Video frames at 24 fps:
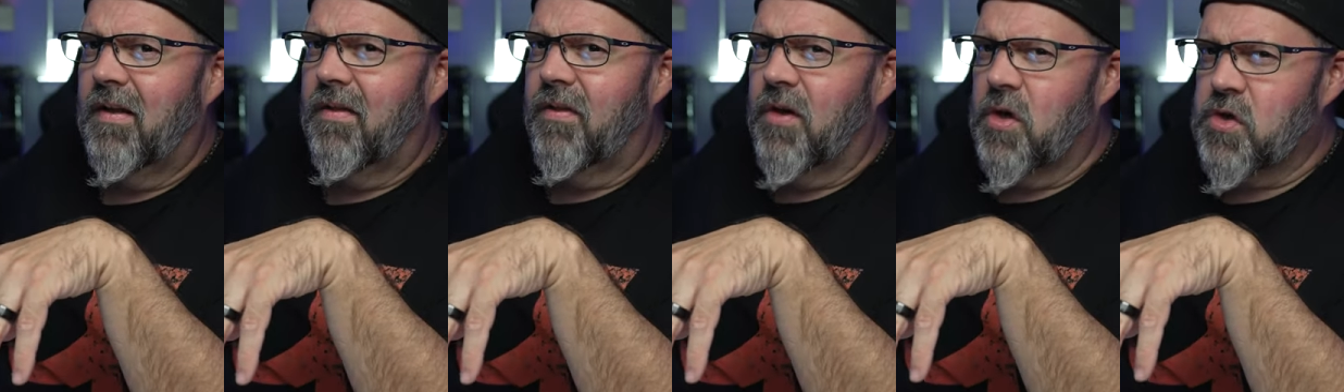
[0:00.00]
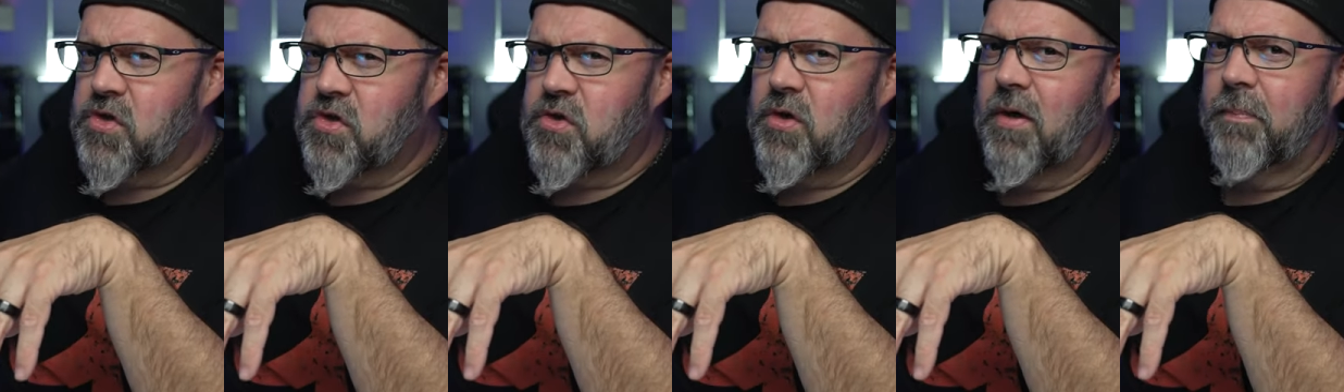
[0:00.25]

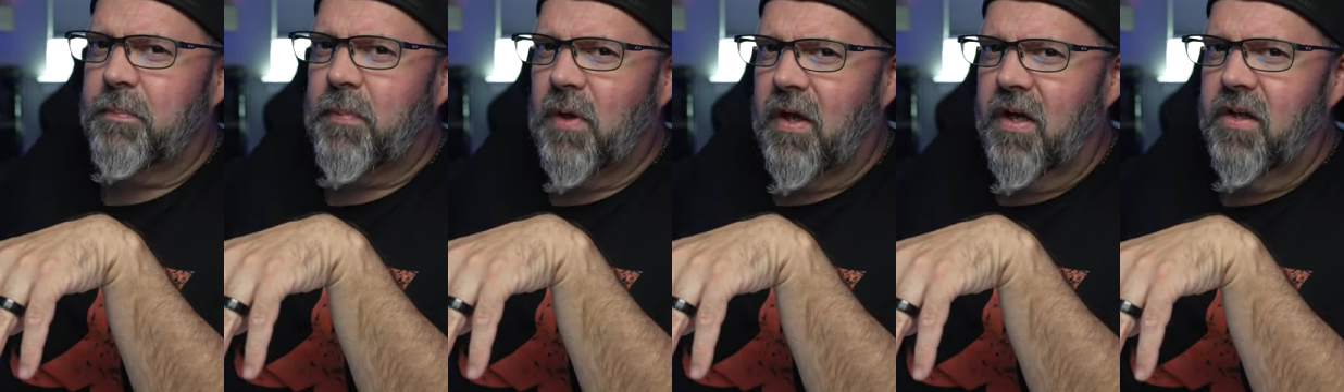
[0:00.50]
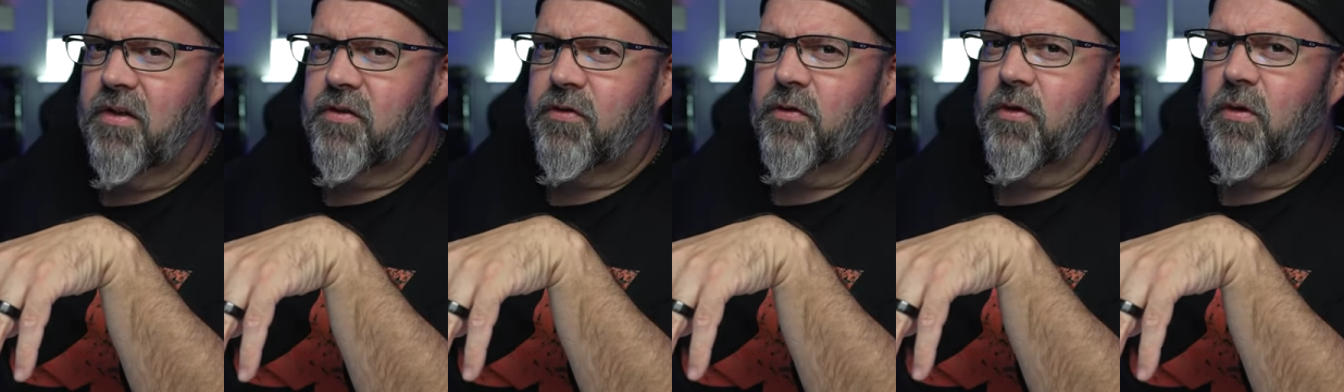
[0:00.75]
their strip
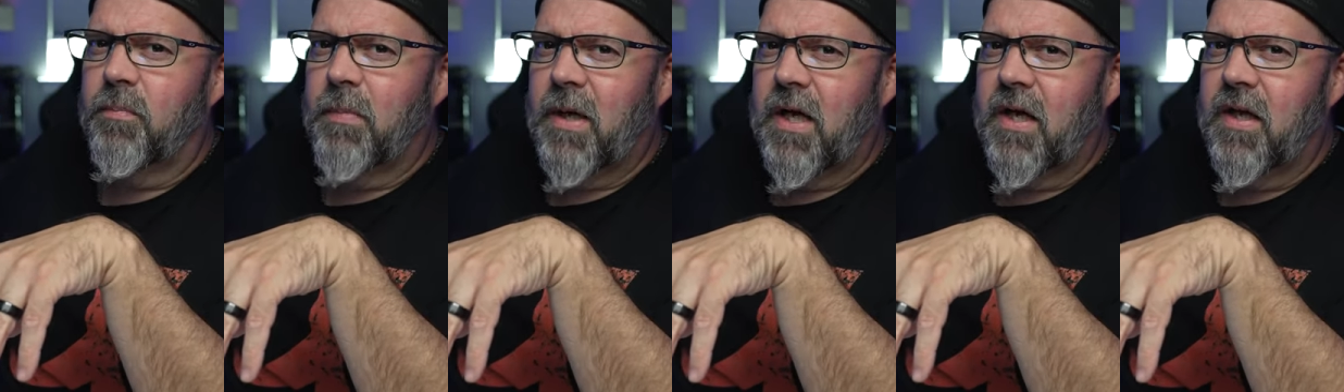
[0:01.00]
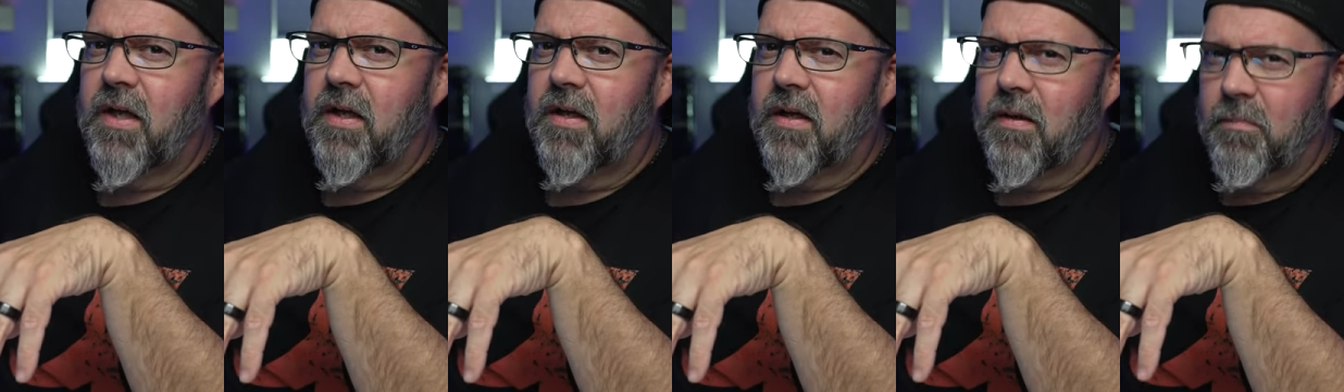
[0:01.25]
lights for
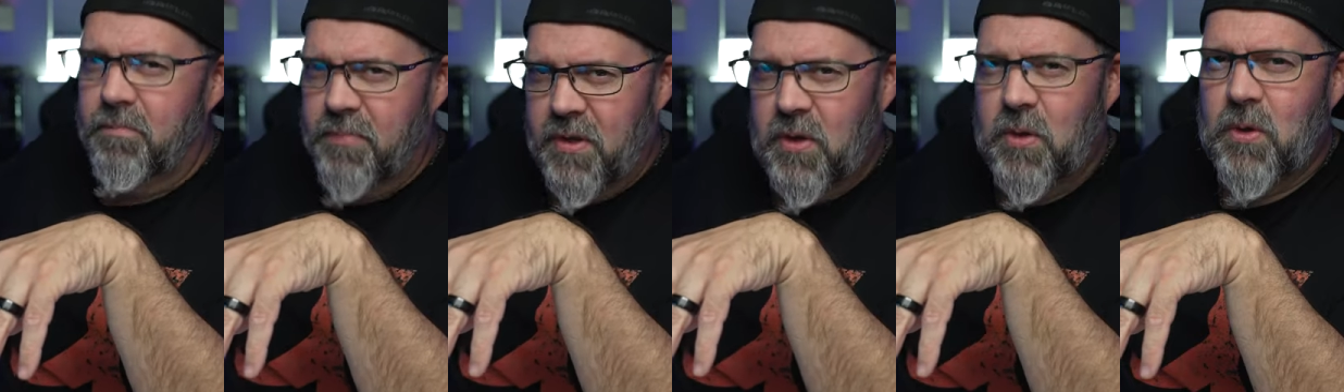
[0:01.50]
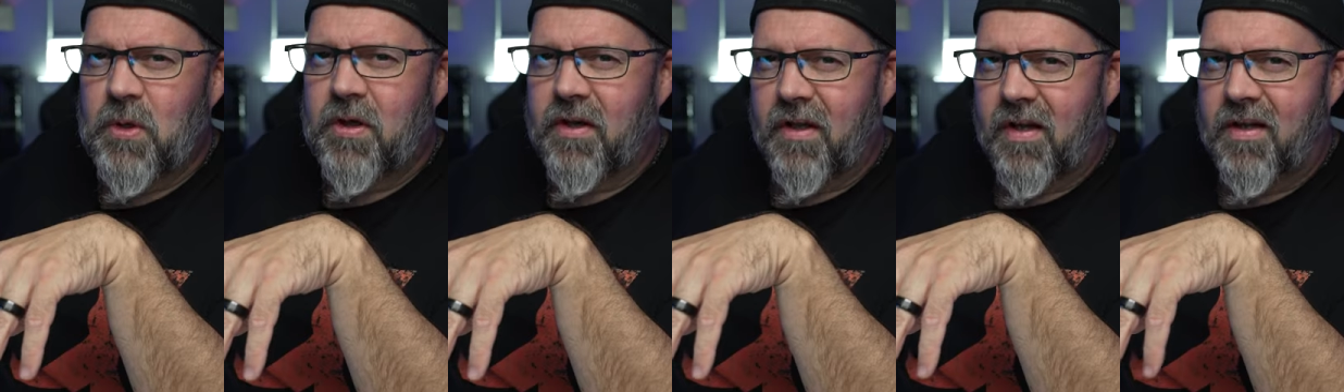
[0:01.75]
my
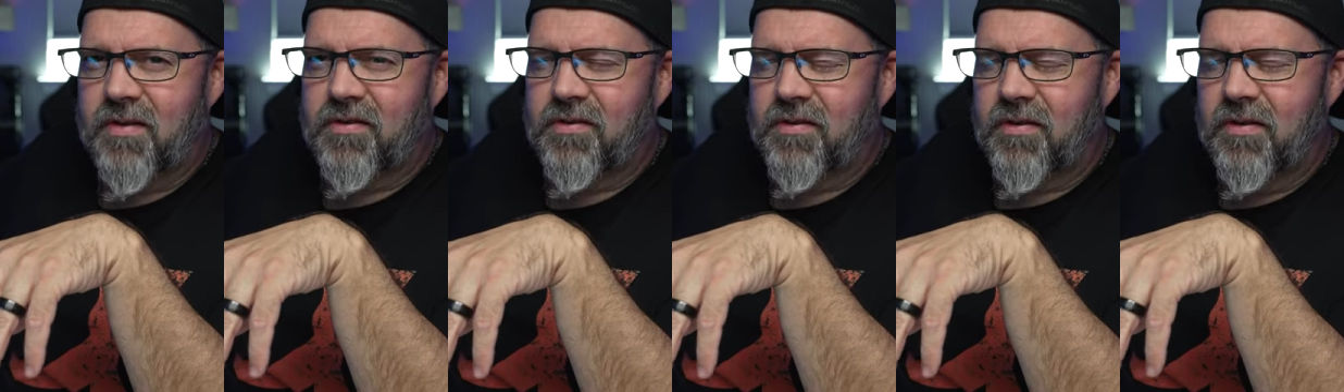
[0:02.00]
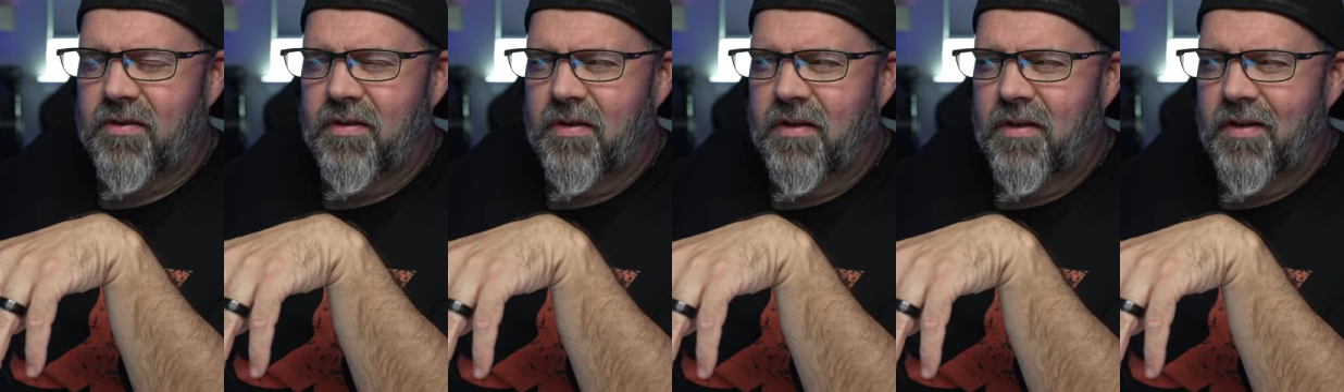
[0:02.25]
computer
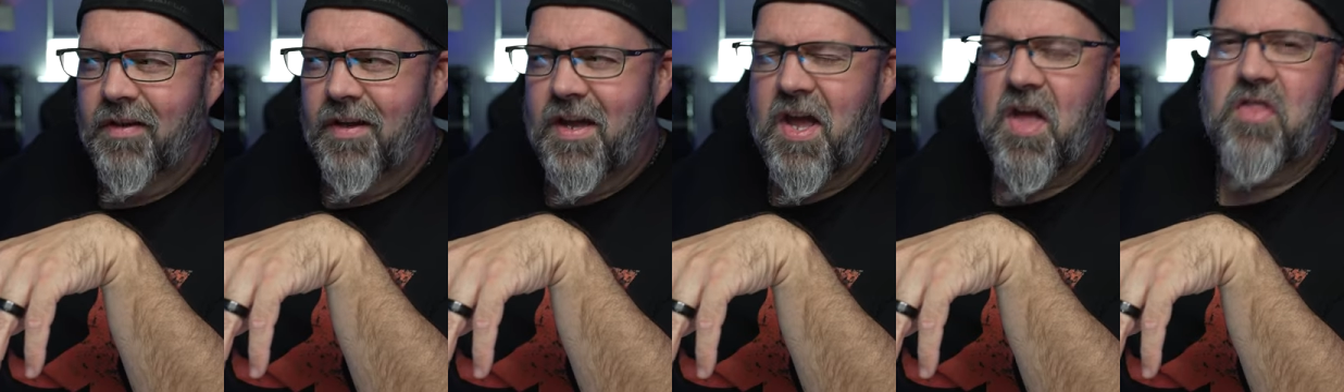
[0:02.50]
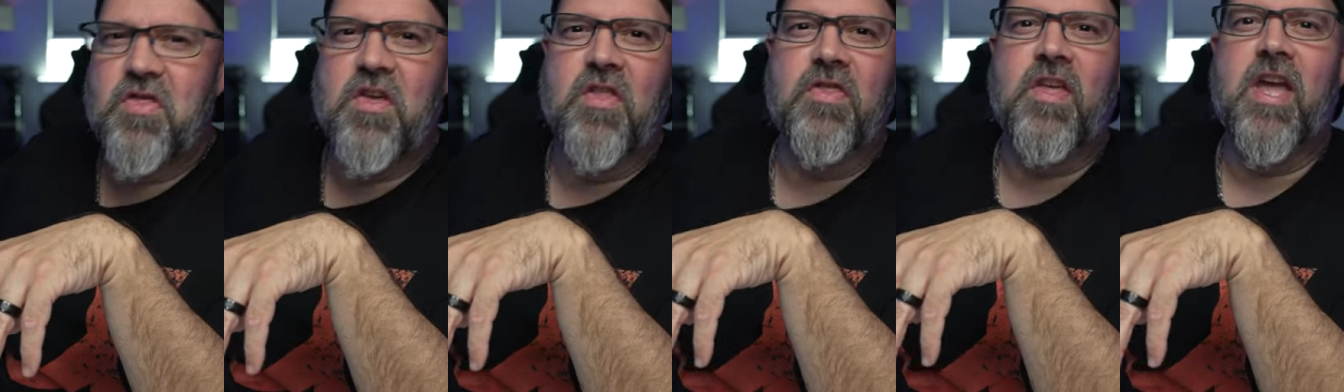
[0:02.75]
desk,
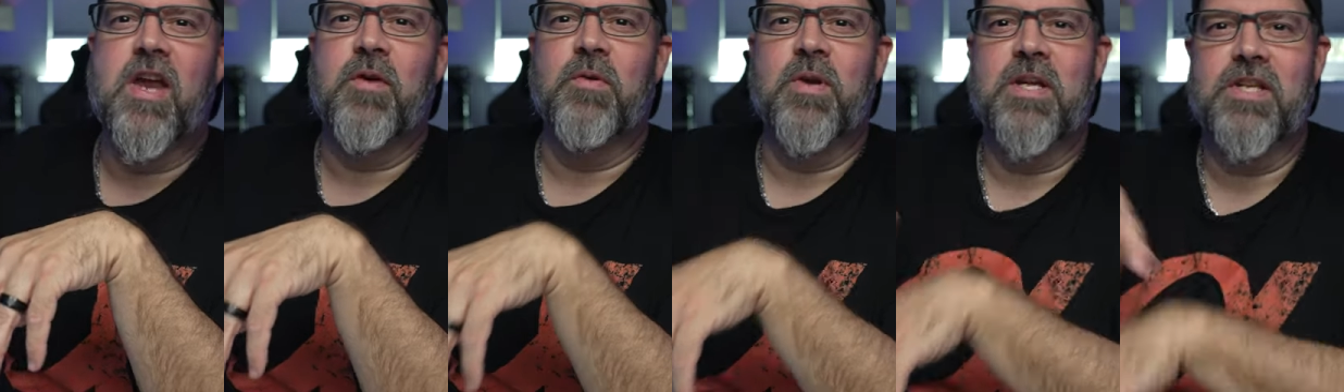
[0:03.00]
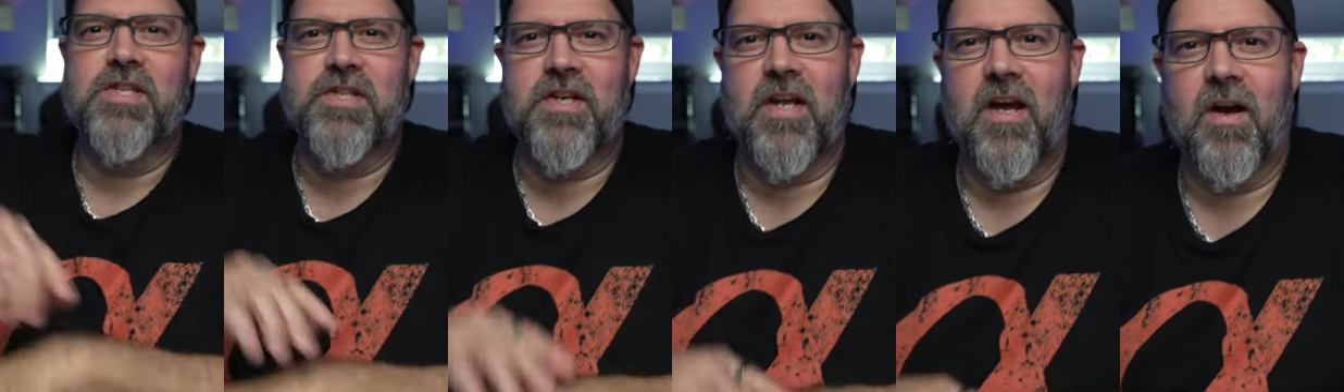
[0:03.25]
and then they
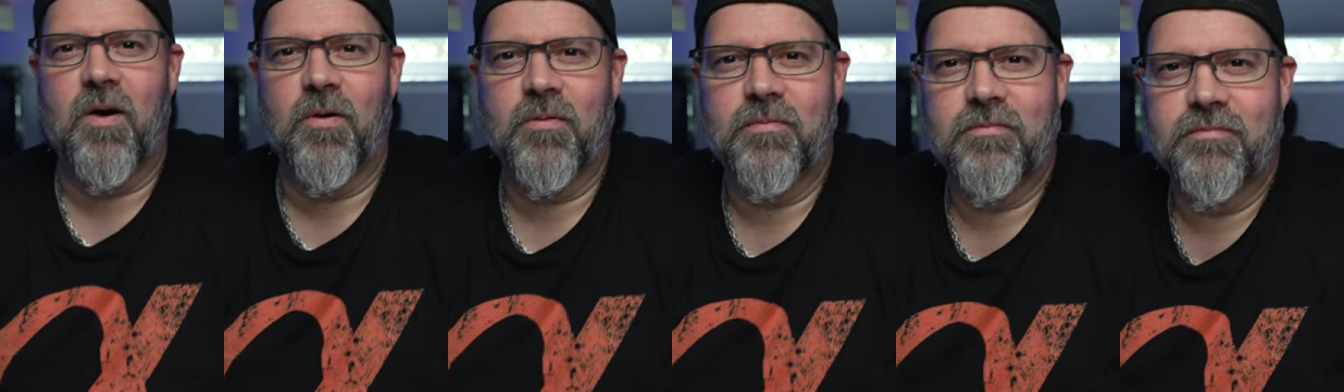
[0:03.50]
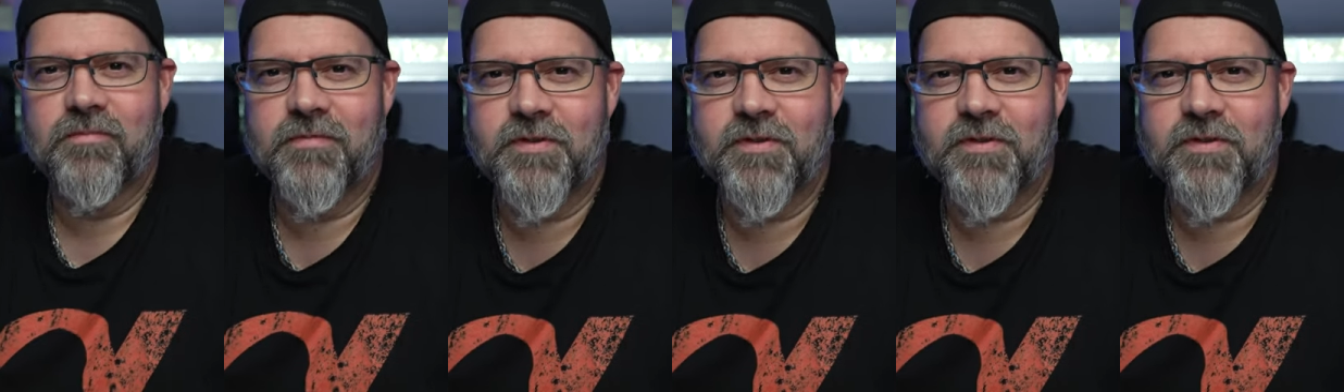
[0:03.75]
reached out.